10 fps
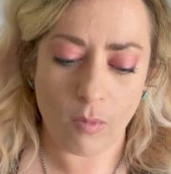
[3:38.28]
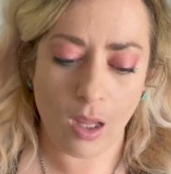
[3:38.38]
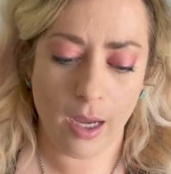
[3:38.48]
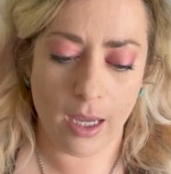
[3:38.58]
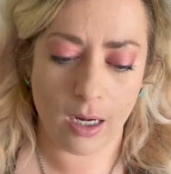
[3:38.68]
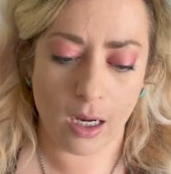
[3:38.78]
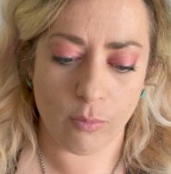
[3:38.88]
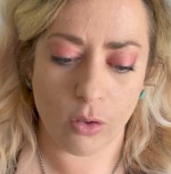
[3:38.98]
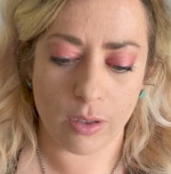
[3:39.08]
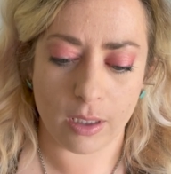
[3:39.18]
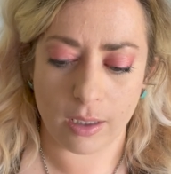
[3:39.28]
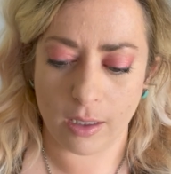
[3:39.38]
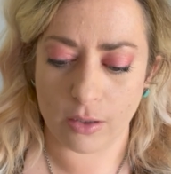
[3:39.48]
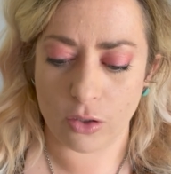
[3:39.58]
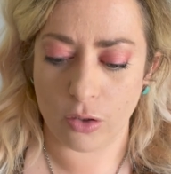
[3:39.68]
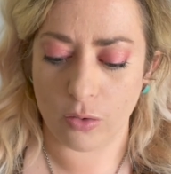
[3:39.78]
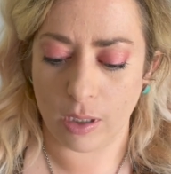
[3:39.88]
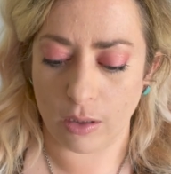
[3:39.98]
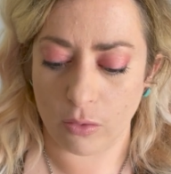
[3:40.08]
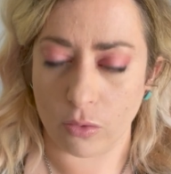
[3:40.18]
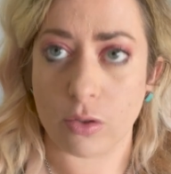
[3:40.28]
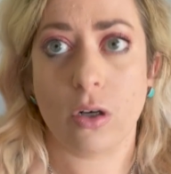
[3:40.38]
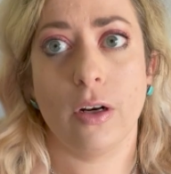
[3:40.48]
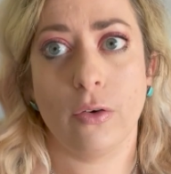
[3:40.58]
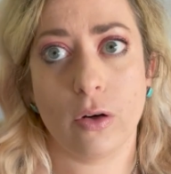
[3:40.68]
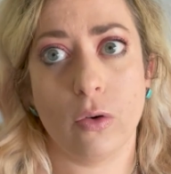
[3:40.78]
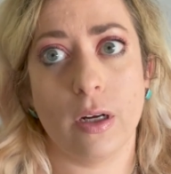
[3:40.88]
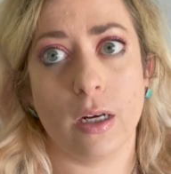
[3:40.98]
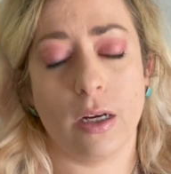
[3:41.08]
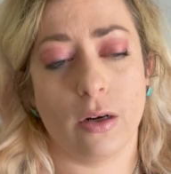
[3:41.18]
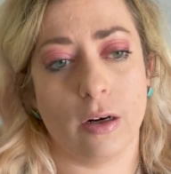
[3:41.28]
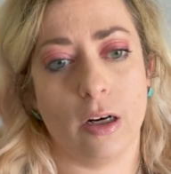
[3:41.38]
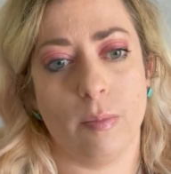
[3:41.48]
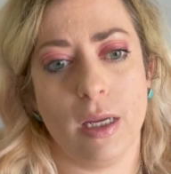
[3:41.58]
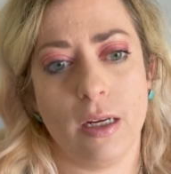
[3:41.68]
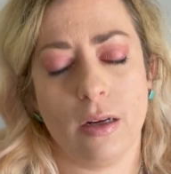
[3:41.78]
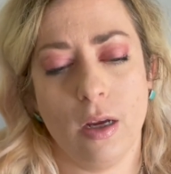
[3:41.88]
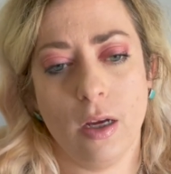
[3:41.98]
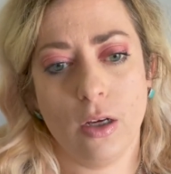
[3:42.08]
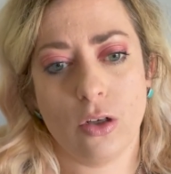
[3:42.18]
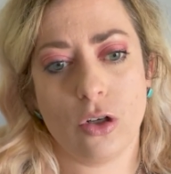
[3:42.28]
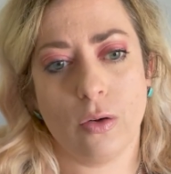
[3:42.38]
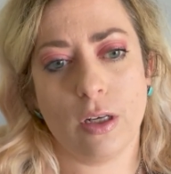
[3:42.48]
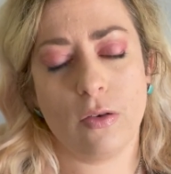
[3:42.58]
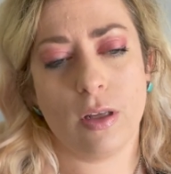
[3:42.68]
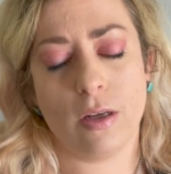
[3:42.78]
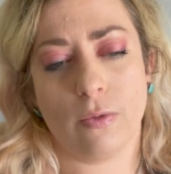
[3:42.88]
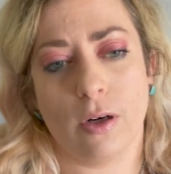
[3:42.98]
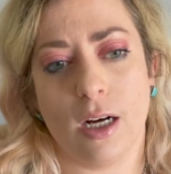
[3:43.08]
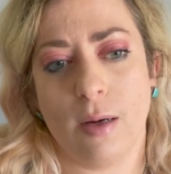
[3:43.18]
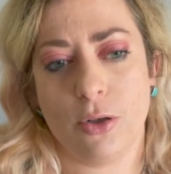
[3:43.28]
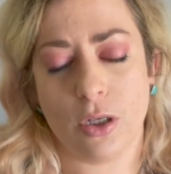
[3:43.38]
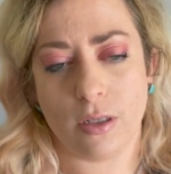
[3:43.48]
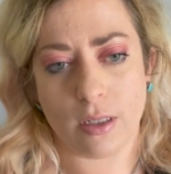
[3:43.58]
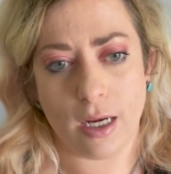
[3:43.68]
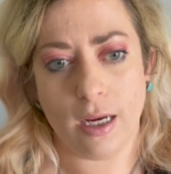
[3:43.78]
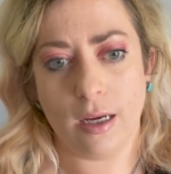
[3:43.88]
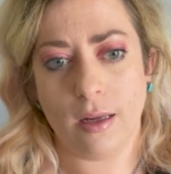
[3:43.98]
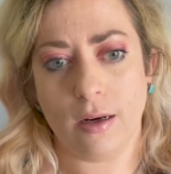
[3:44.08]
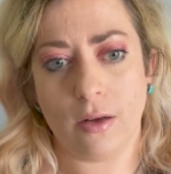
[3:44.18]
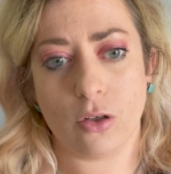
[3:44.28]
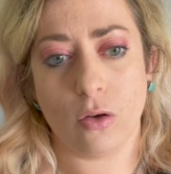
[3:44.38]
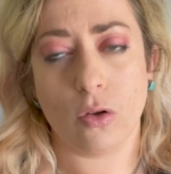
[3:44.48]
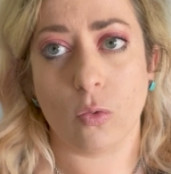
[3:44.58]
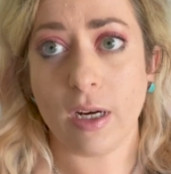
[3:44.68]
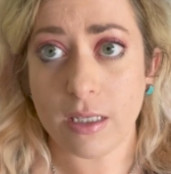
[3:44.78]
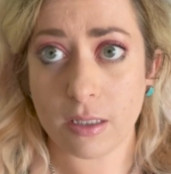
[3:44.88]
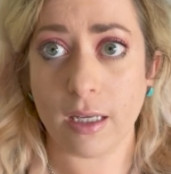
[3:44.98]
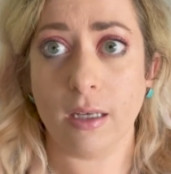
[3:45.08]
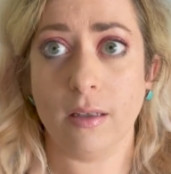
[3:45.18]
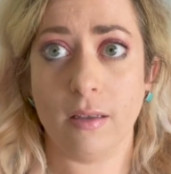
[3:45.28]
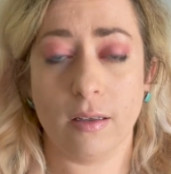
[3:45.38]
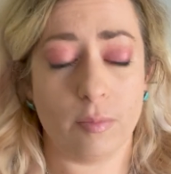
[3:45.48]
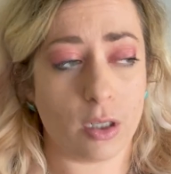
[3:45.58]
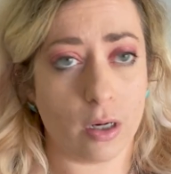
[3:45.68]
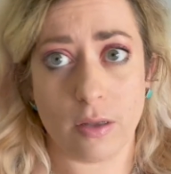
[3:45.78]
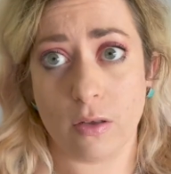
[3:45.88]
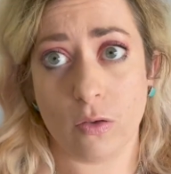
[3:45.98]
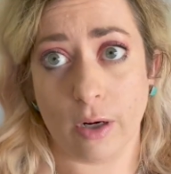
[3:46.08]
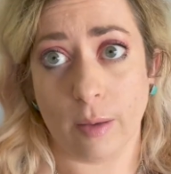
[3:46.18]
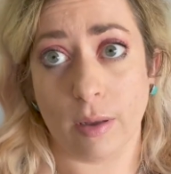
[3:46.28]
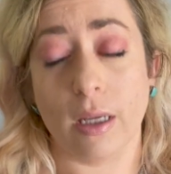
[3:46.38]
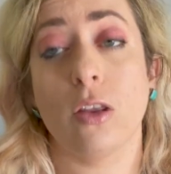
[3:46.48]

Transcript: And I'm going to cut to a little screen recording here in a minute, showing you the different options. And so the reasoning, I'm sorry, this is rambly.